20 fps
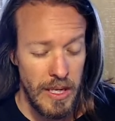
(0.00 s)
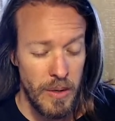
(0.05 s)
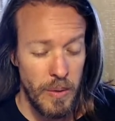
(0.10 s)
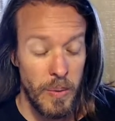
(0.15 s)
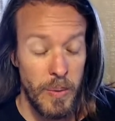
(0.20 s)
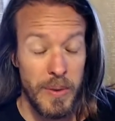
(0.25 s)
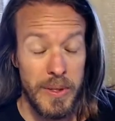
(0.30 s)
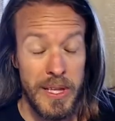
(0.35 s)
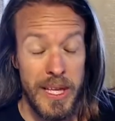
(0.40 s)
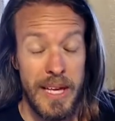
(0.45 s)

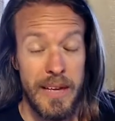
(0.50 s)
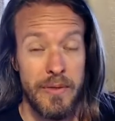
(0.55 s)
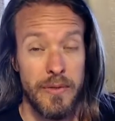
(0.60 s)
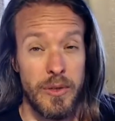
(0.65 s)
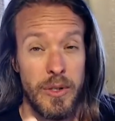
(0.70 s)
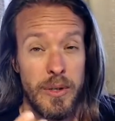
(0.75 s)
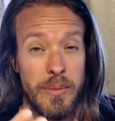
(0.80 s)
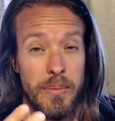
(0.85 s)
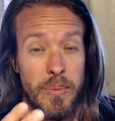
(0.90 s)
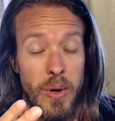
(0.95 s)
with
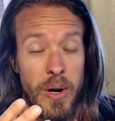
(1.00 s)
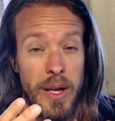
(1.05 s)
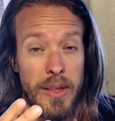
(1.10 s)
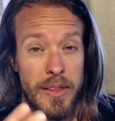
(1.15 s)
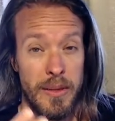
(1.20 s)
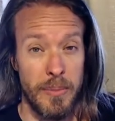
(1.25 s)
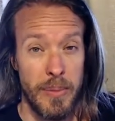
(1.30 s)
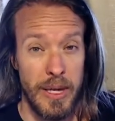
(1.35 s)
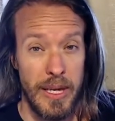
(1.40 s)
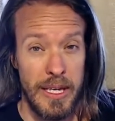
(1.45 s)
every breath,
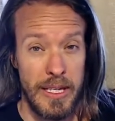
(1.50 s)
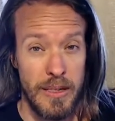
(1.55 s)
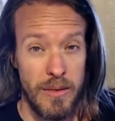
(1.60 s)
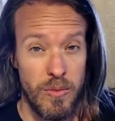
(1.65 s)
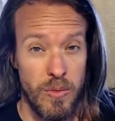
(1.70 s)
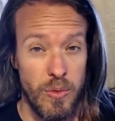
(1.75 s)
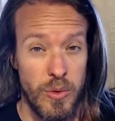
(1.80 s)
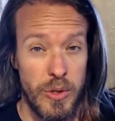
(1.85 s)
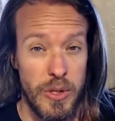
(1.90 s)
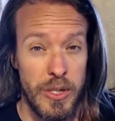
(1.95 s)
I began to
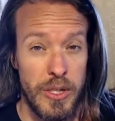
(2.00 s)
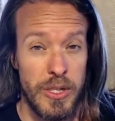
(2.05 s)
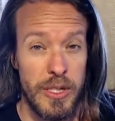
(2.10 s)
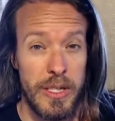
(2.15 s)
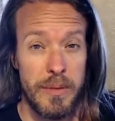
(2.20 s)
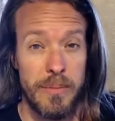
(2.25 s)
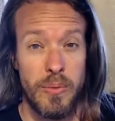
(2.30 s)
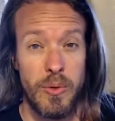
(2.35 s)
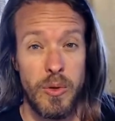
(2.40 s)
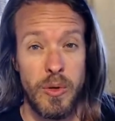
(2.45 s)
really
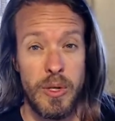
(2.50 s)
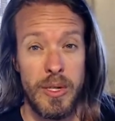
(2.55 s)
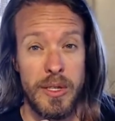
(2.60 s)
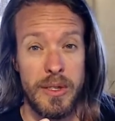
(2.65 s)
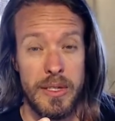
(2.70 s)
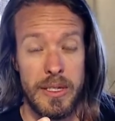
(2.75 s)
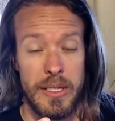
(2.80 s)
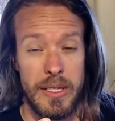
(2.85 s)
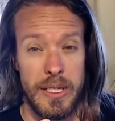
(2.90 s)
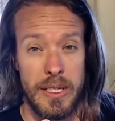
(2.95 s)
breathe
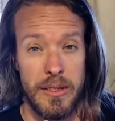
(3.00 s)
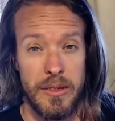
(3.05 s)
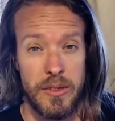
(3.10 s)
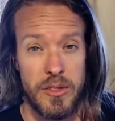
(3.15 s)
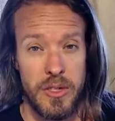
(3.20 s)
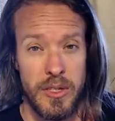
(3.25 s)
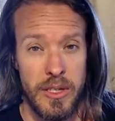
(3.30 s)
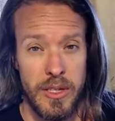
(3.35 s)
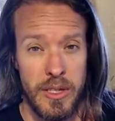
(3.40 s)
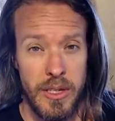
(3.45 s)

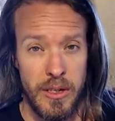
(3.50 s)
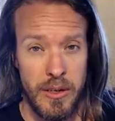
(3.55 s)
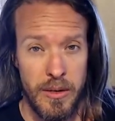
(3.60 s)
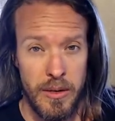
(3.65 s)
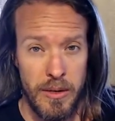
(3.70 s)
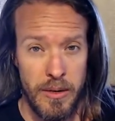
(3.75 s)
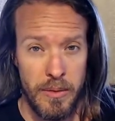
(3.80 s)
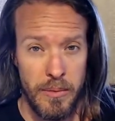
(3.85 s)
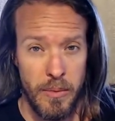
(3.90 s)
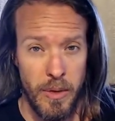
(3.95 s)
intentionally on
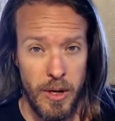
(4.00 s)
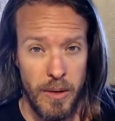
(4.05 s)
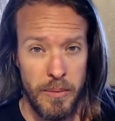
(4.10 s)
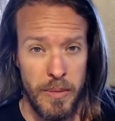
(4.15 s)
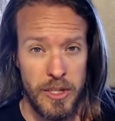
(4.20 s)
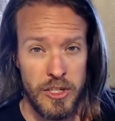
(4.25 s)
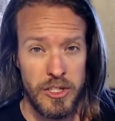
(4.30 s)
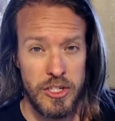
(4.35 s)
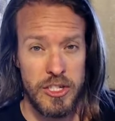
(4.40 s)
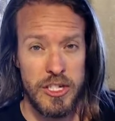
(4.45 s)
a, on a
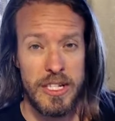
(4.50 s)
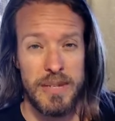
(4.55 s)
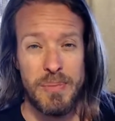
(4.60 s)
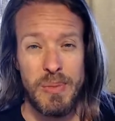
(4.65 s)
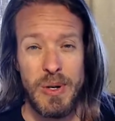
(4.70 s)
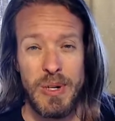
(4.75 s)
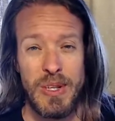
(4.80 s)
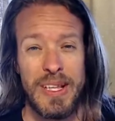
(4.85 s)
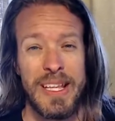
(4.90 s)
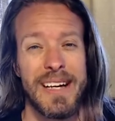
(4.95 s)
much
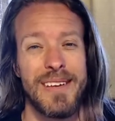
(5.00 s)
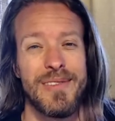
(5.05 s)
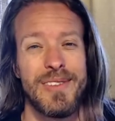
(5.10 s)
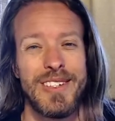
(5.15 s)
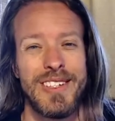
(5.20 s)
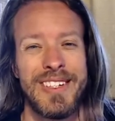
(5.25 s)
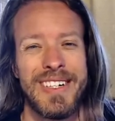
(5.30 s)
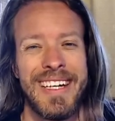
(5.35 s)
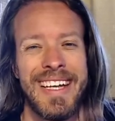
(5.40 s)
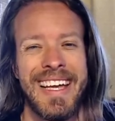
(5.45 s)
deeper
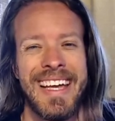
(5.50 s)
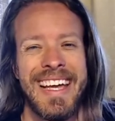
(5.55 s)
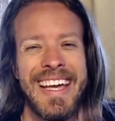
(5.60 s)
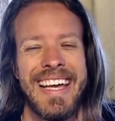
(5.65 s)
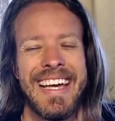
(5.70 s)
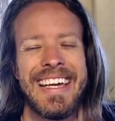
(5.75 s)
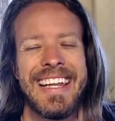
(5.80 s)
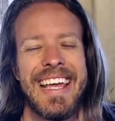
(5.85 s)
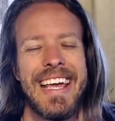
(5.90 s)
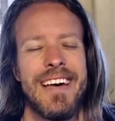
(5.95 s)
level.
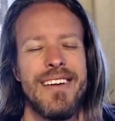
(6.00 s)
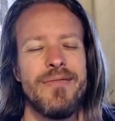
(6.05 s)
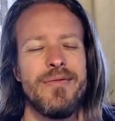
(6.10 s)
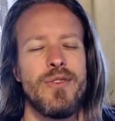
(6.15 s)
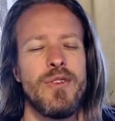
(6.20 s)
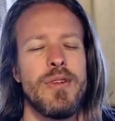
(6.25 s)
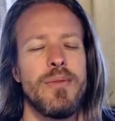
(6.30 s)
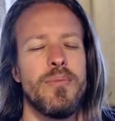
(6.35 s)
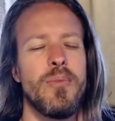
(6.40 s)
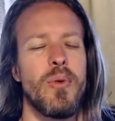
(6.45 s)
And
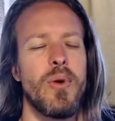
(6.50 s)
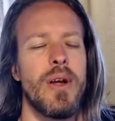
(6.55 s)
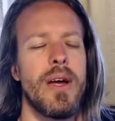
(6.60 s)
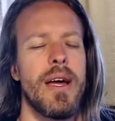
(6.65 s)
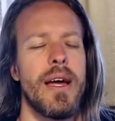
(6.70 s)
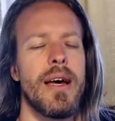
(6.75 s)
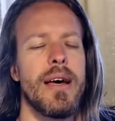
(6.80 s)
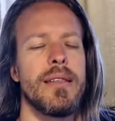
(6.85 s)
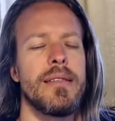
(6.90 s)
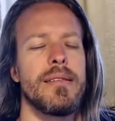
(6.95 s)
every
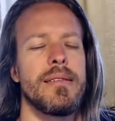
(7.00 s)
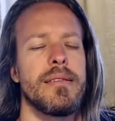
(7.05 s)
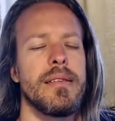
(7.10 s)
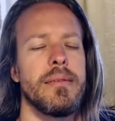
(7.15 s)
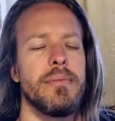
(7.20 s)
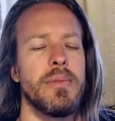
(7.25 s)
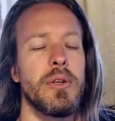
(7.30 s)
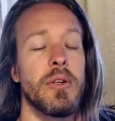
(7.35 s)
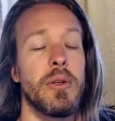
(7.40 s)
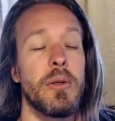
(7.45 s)
breath
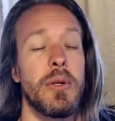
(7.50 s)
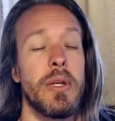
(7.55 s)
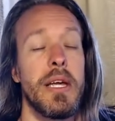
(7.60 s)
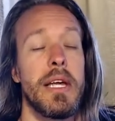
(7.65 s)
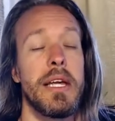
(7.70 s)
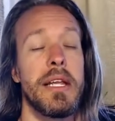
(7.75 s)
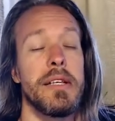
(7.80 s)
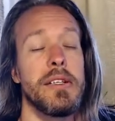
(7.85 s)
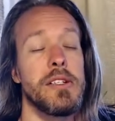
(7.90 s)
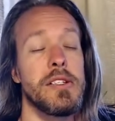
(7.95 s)
seemed to
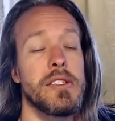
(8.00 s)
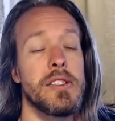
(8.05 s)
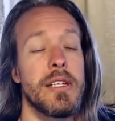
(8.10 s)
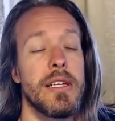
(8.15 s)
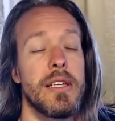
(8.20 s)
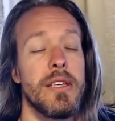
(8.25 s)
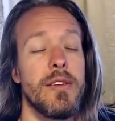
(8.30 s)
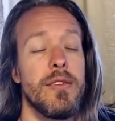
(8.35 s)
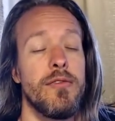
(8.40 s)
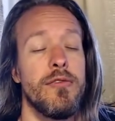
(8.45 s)
create just a
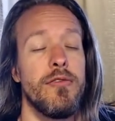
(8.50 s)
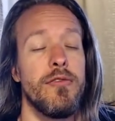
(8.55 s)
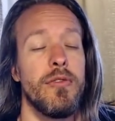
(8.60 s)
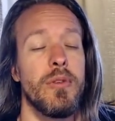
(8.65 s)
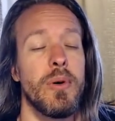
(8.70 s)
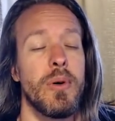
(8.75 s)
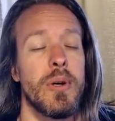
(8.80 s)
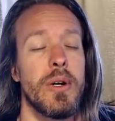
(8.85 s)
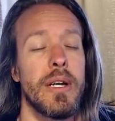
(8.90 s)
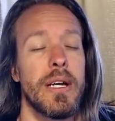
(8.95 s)

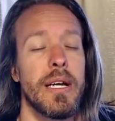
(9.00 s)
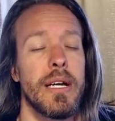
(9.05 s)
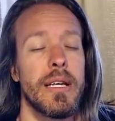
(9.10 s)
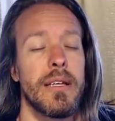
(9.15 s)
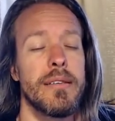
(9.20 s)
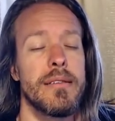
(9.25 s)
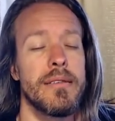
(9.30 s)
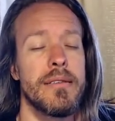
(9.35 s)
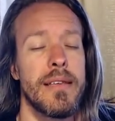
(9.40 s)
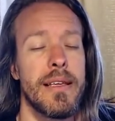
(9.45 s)
euphoric
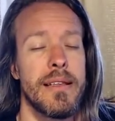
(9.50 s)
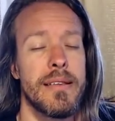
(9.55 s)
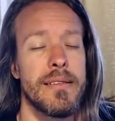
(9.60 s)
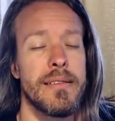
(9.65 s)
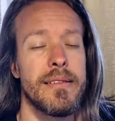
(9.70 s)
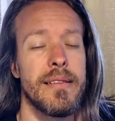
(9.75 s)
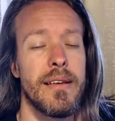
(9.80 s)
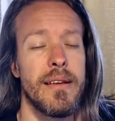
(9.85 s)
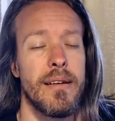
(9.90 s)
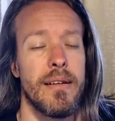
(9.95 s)

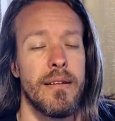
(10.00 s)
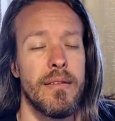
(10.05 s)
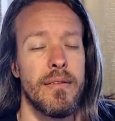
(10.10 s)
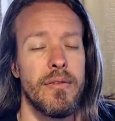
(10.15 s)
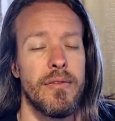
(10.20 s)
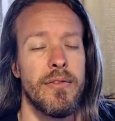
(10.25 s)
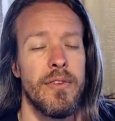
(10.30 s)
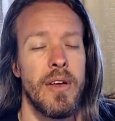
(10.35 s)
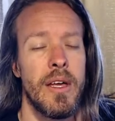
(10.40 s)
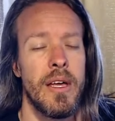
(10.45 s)
sense of